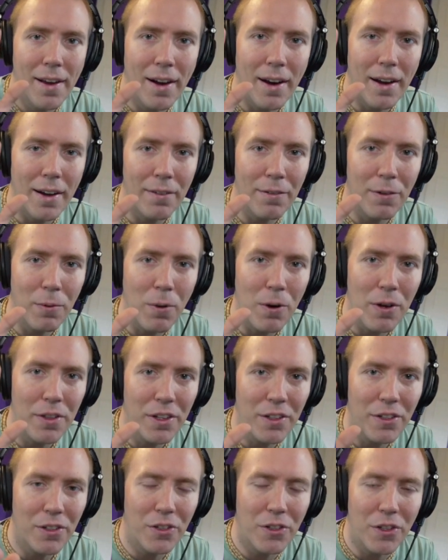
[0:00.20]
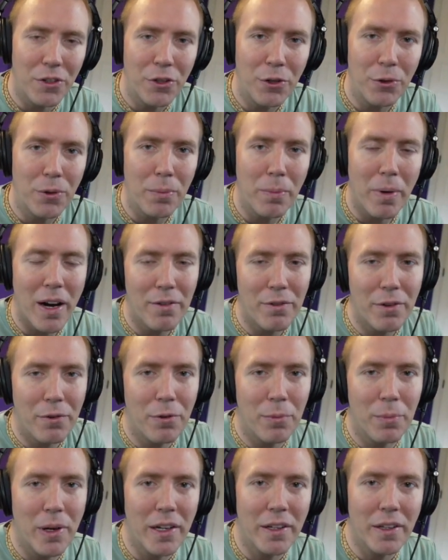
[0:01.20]
Hi, everyone. This is Acyuta-bhava
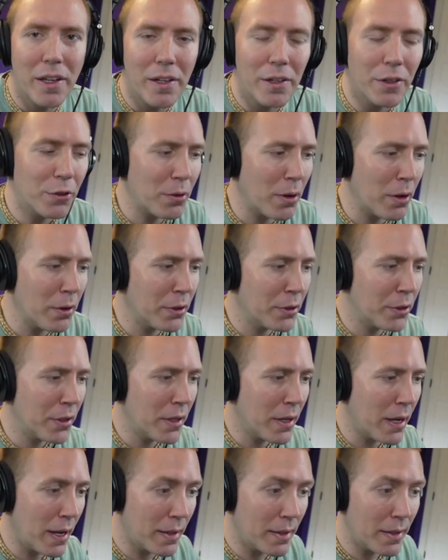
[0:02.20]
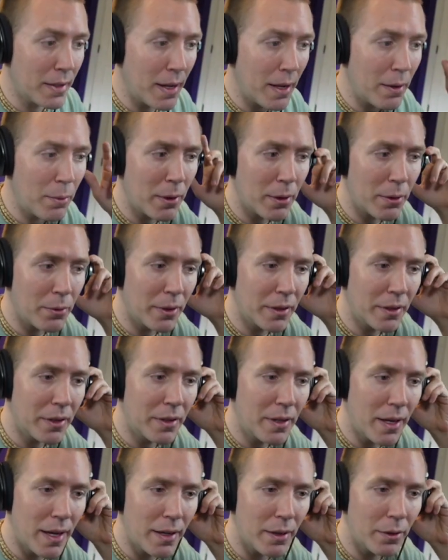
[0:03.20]
from Nightlight Astrology, and today we are going to
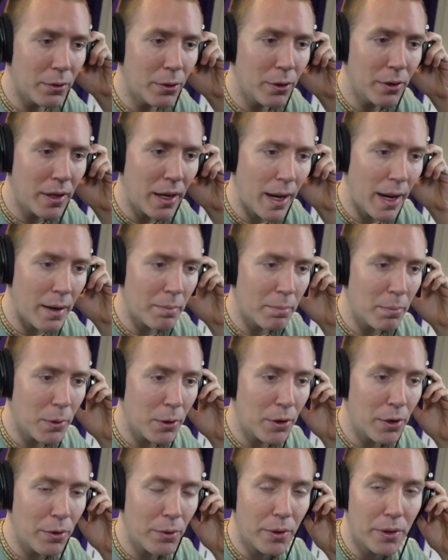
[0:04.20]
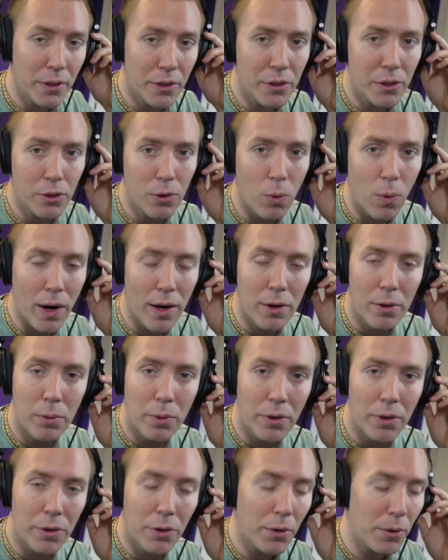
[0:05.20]
take a look at Mercury's square
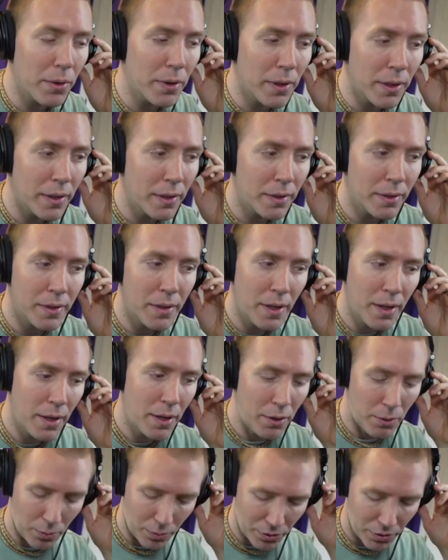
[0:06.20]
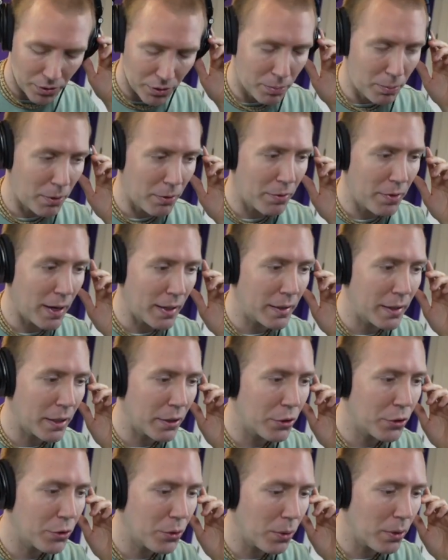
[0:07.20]
with Uranus, which is perfecting
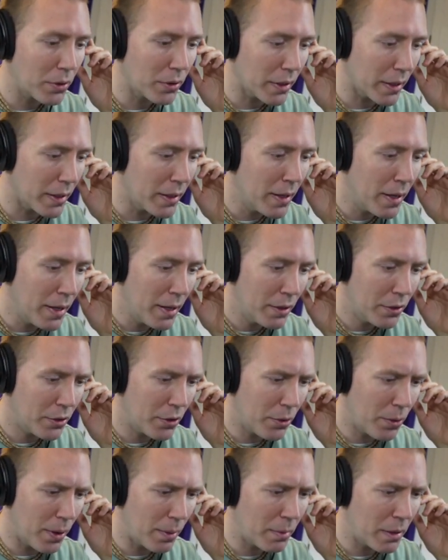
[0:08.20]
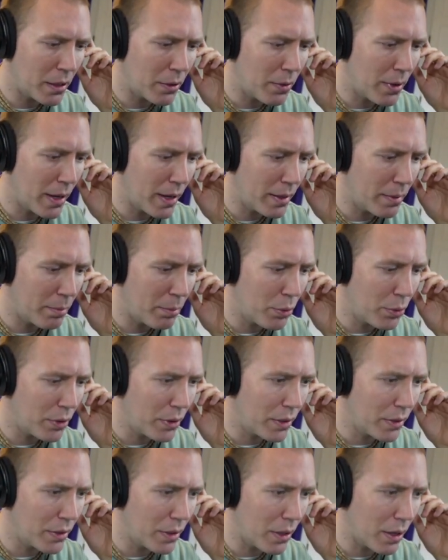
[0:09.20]
shortly. So I'm going to go ahead and put
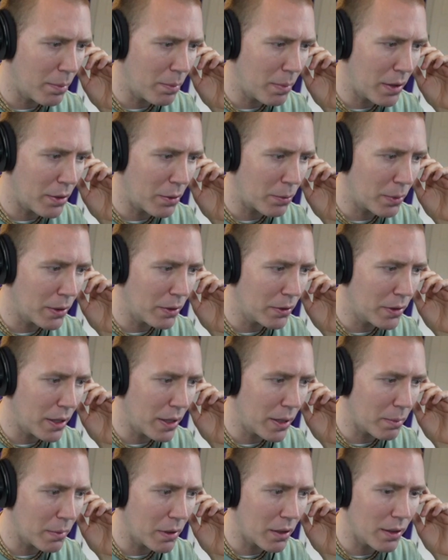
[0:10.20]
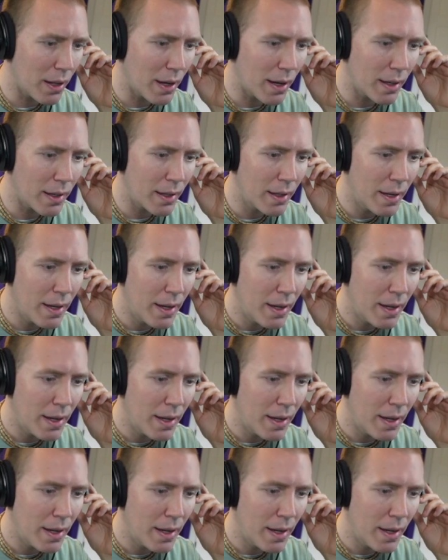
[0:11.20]
this up on the real time clock.